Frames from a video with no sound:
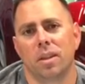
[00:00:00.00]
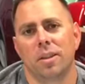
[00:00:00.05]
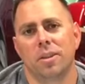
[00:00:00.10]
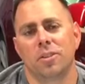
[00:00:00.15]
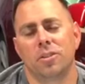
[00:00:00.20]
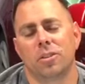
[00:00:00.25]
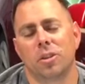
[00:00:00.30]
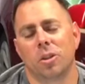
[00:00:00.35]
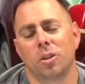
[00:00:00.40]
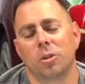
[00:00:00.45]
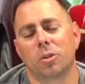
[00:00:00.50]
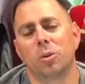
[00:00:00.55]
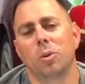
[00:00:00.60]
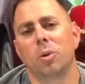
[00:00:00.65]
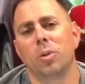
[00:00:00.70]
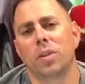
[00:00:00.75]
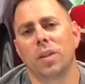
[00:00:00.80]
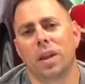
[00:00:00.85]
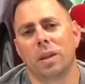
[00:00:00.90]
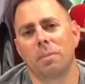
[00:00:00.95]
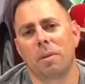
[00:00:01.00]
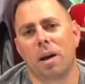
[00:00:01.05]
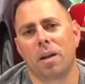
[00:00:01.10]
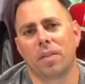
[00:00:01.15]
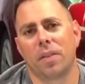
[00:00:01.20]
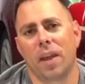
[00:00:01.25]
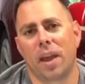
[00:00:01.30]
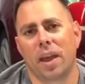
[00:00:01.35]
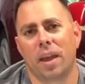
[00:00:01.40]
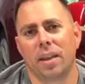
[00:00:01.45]
So the cool thing about
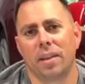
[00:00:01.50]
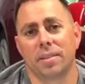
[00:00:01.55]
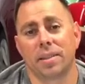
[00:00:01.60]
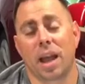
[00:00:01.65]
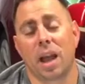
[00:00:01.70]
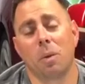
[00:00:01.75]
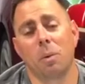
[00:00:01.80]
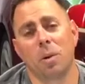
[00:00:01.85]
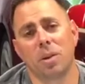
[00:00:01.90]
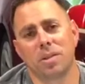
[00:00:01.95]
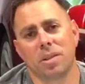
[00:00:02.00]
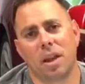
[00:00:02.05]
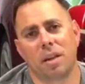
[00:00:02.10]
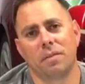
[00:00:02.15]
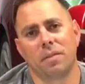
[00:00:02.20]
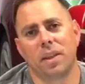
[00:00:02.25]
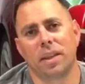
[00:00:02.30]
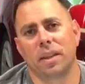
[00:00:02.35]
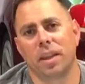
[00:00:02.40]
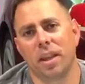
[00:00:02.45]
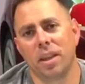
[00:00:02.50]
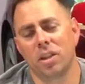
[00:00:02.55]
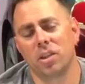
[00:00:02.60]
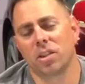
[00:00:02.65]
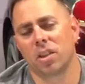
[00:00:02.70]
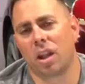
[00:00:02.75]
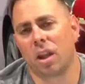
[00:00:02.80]
that is I was on vacation.